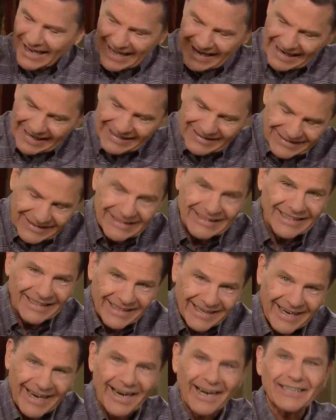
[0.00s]
and I
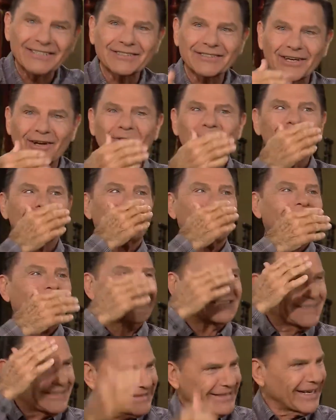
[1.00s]
couldn't dare show that I
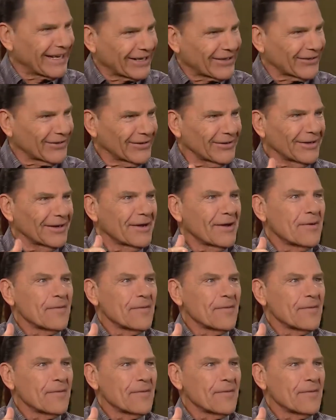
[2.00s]
was tickled.